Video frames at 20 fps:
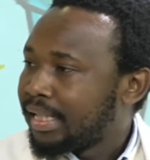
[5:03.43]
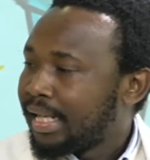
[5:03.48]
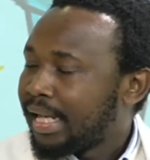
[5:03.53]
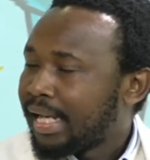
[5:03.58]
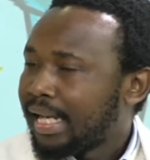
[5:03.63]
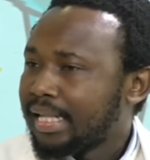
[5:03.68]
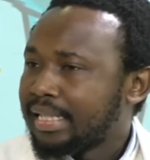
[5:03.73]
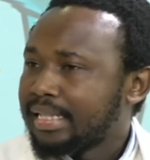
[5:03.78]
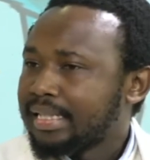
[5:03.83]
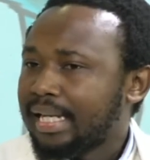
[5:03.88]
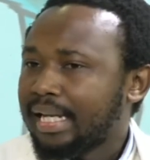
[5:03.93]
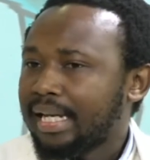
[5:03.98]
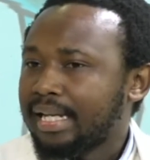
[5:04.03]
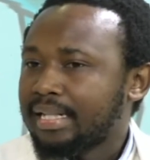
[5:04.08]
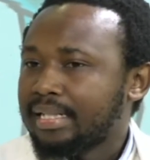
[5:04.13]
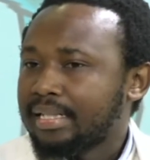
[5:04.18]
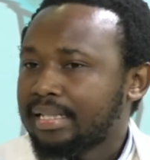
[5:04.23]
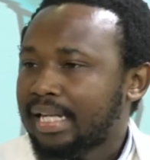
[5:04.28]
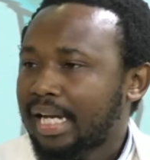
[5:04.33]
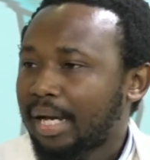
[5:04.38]

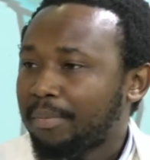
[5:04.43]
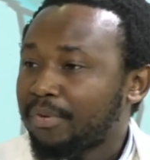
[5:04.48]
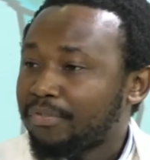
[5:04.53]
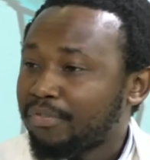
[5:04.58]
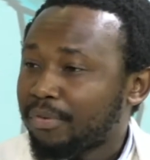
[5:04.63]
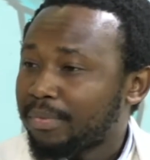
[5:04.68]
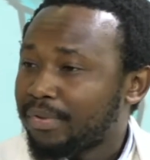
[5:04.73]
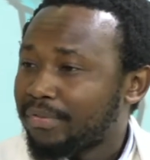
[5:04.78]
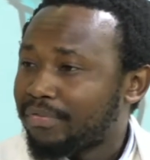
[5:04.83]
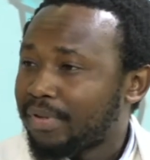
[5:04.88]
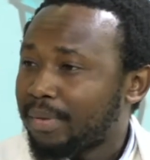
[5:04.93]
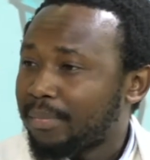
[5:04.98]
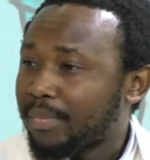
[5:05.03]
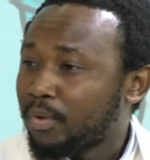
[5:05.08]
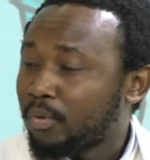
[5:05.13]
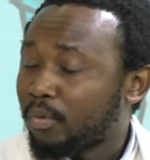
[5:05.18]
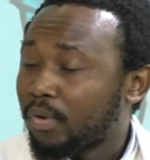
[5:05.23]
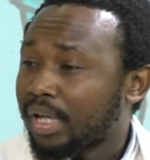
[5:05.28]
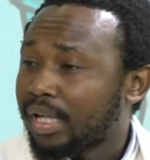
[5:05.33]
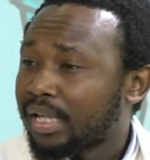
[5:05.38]
And coming from a family
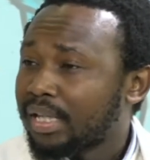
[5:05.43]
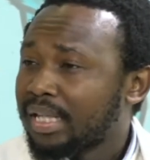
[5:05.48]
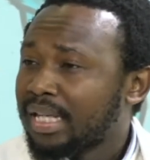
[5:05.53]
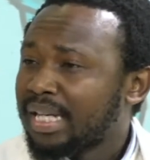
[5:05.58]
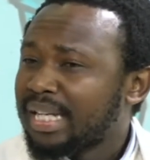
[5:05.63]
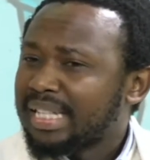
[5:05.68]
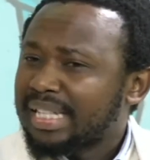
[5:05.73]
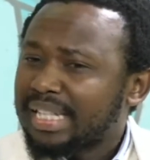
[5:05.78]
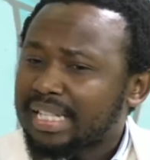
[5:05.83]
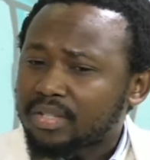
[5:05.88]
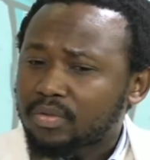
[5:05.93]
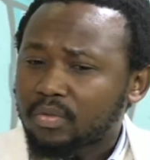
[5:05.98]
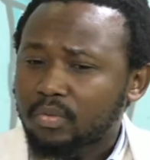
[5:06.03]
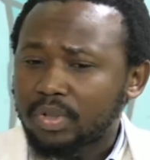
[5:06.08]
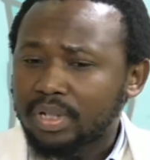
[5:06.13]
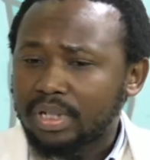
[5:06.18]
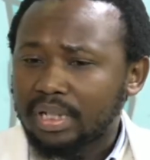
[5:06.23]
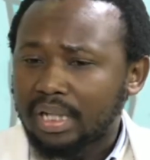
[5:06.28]
where, yes, we